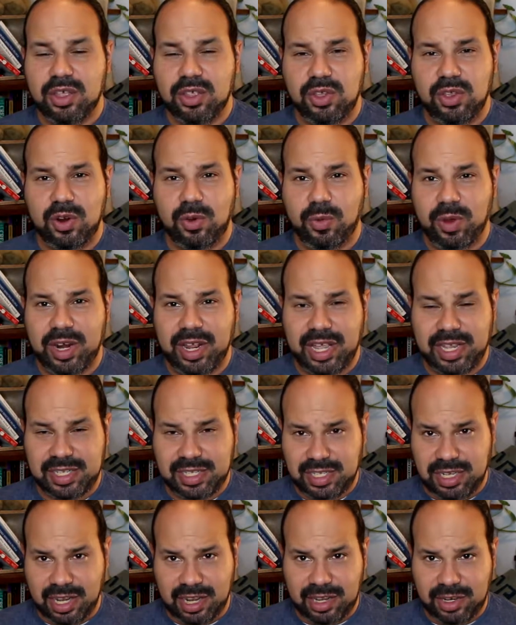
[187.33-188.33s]
You don't want to get
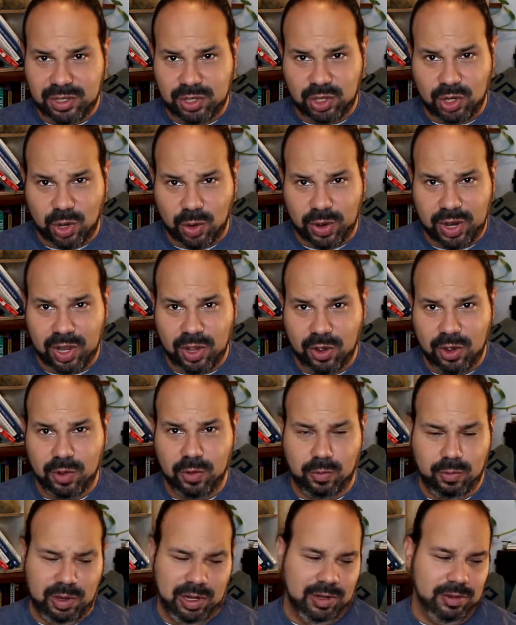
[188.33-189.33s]
stuck in the story and go,
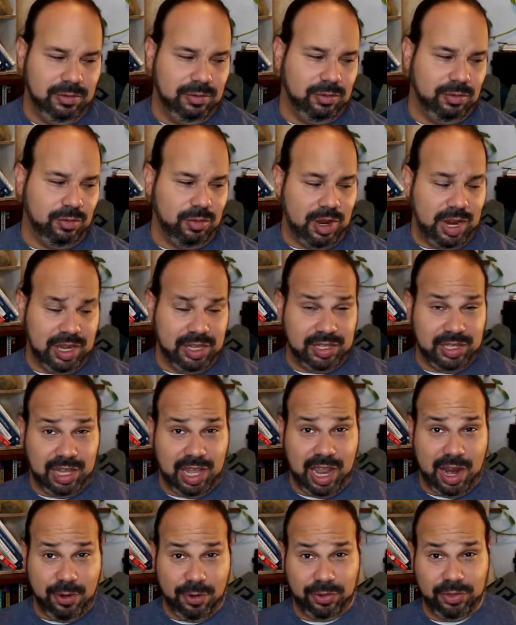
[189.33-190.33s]
well, why is the
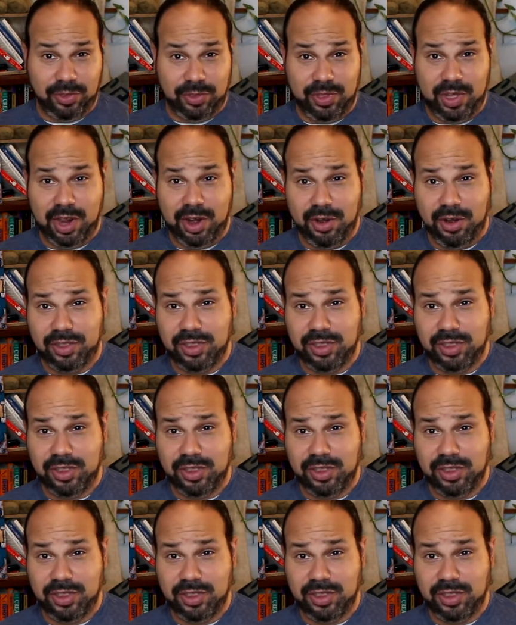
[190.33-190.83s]
character there?